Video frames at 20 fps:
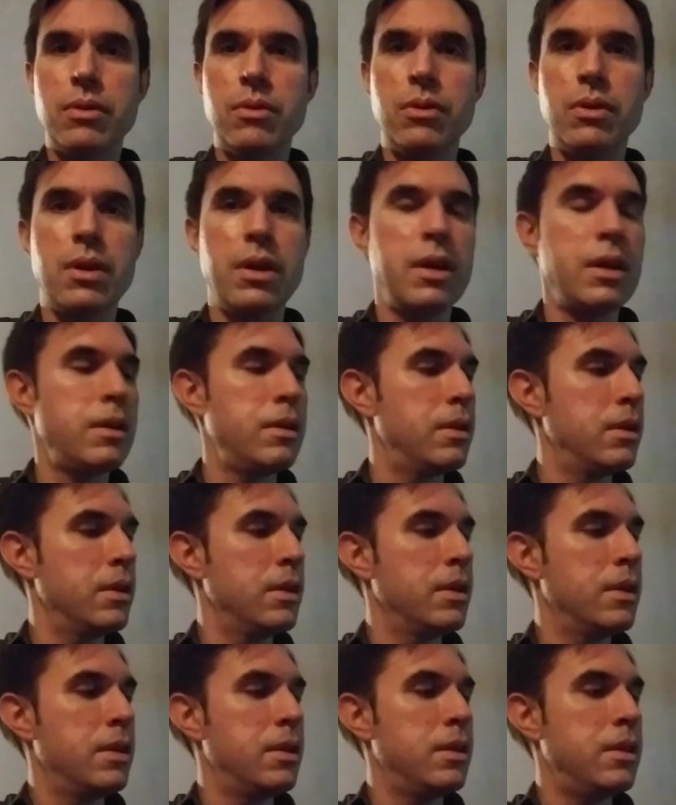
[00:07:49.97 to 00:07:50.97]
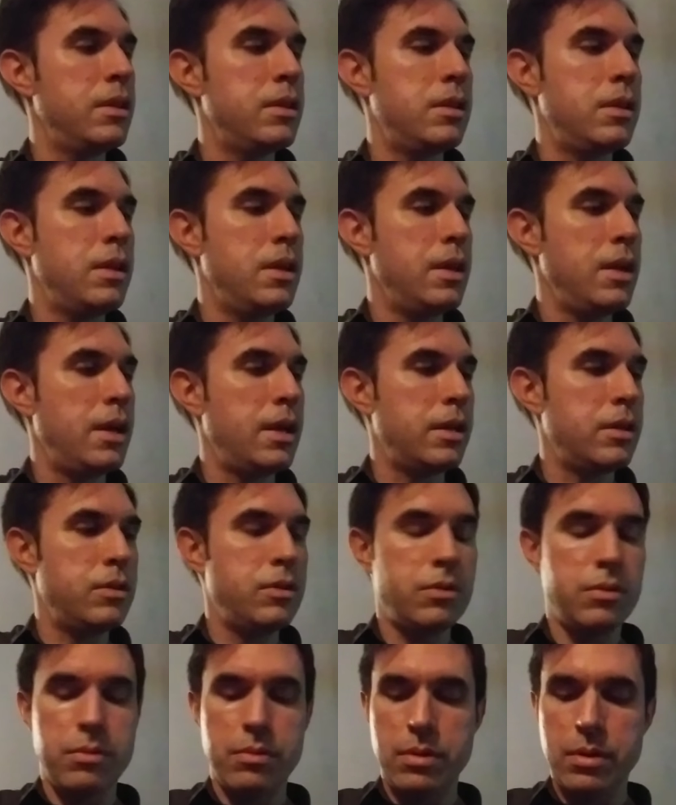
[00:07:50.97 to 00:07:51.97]
Okay, I could
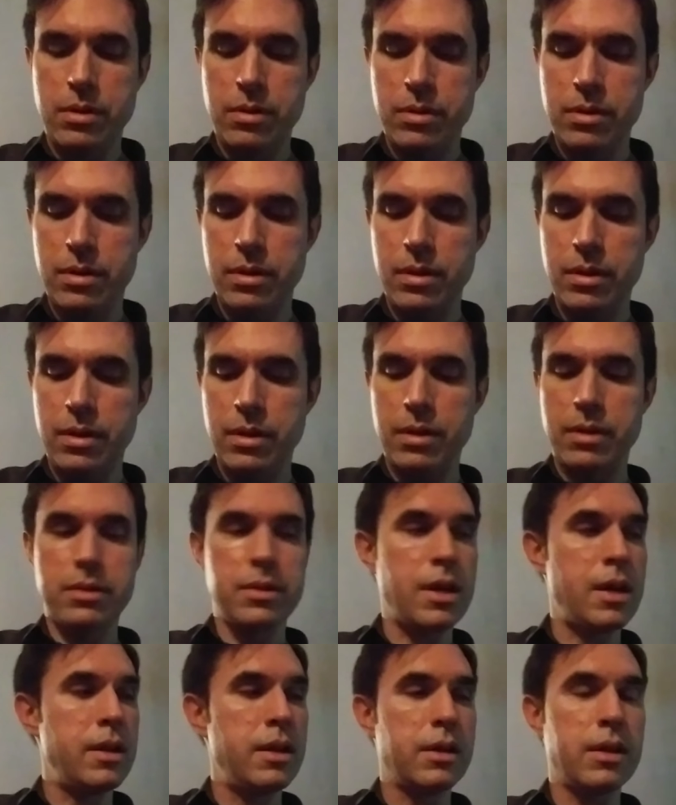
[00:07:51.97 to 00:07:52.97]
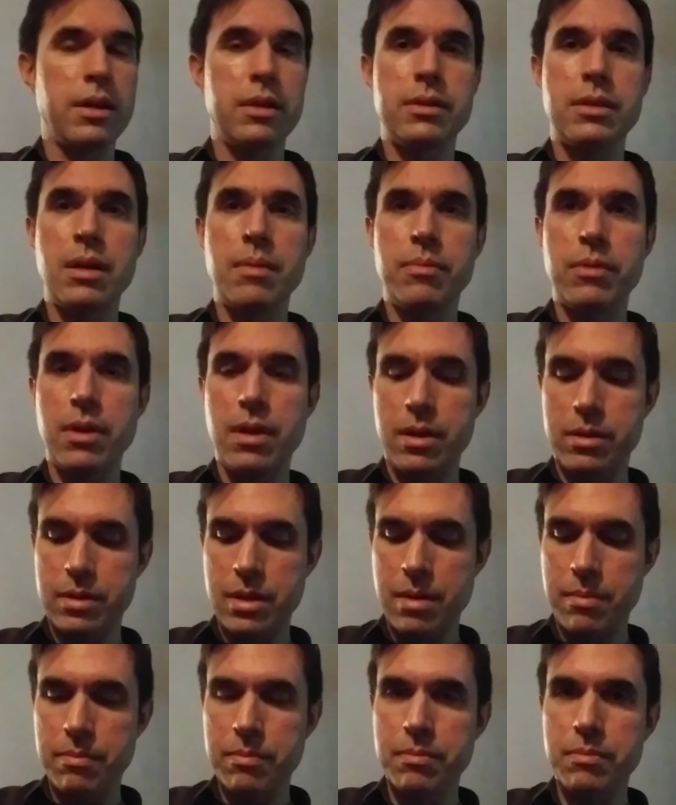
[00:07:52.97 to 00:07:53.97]
do the tonic on top, the
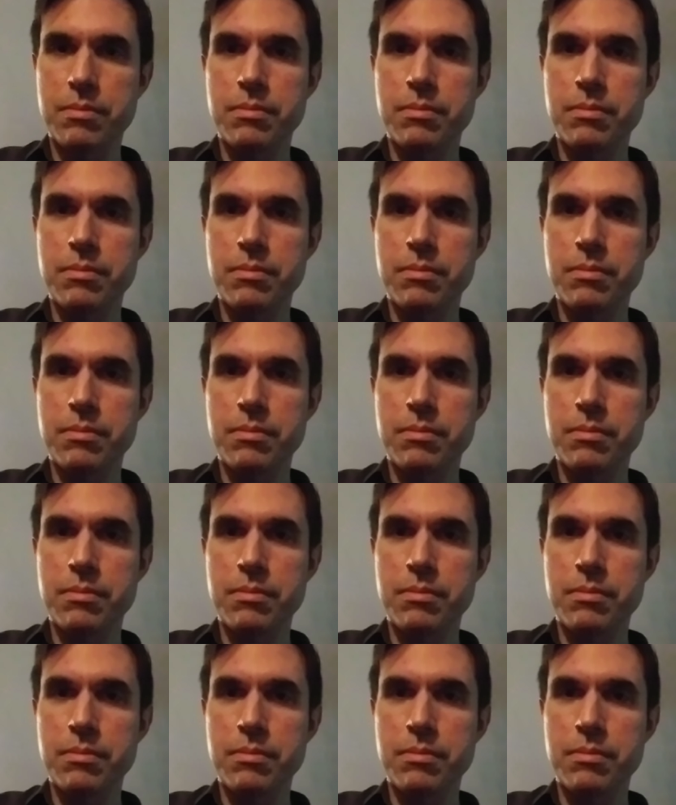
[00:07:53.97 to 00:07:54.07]
top.